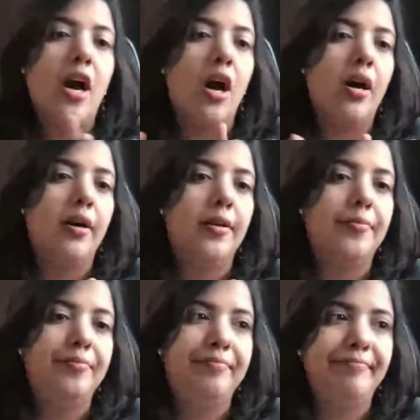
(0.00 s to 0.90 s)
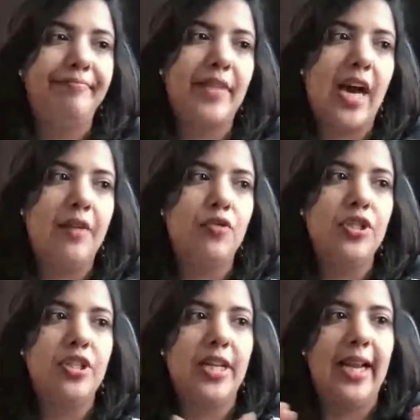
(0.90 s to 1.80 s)
uh, I
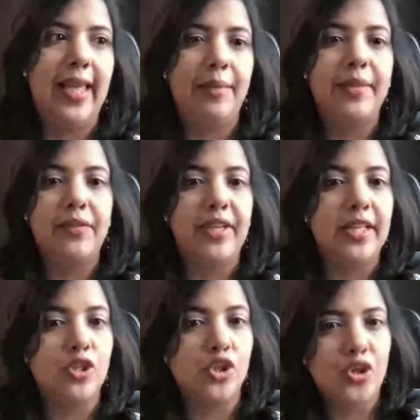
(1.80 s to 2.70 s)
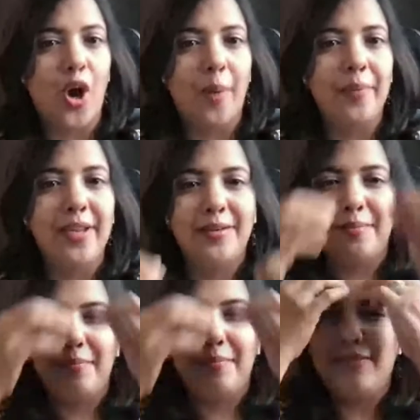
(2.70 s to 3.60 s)
won't claim that we can stop it,
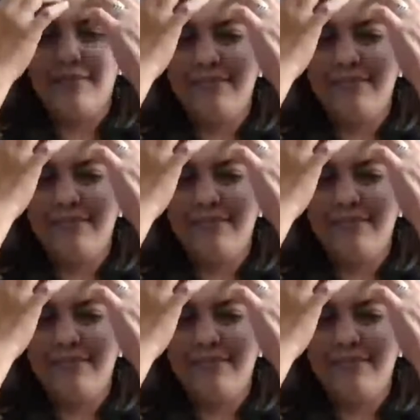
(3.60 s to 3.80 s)
but